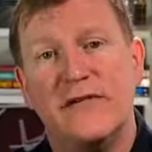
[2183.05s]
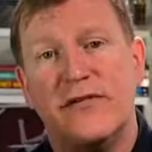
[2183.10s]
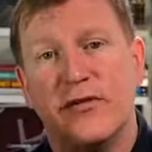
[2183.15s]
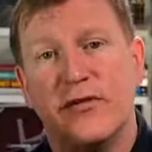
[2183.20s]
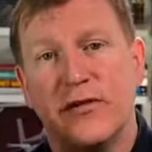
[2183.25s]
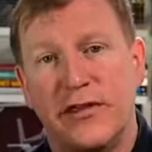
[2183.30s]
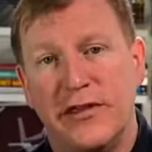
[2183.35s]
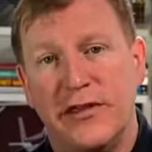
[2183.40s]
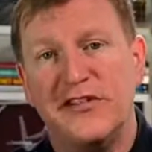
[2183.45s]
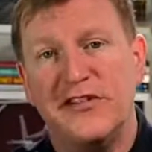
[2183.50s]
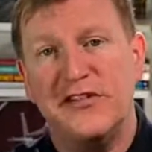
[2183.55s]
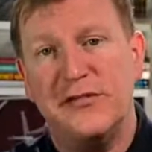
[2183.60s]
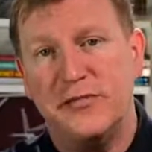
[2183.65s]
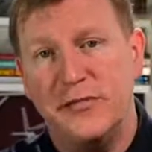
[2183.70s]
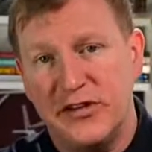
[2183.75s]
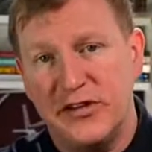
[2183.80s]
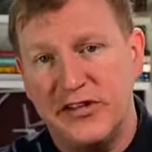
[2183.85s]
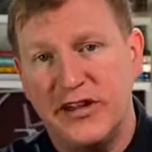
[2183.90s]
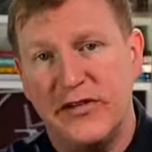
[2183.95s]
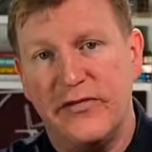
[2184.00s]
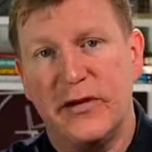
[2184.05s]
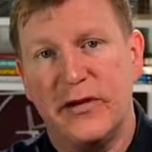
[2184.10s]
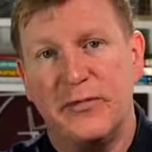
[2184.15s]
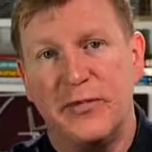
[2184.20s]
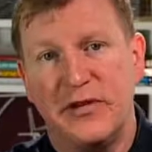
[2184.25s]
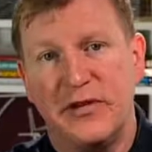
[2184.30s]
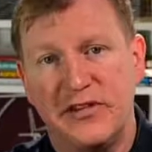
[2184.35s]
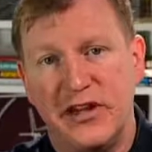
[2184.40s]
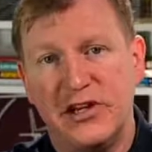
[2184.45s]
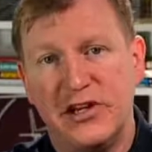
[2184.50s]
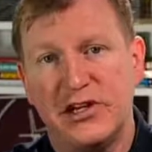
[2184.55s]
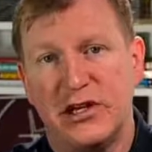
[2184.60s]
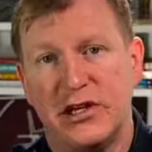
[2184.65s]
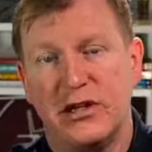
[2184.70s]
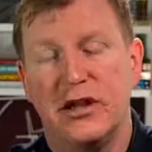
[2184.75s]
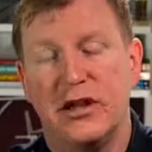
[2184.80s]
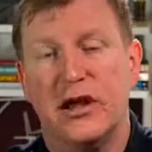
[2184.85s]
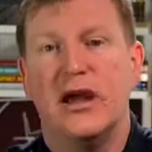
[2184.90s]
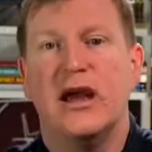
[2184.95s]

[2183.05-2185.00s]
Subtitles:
for this specific position,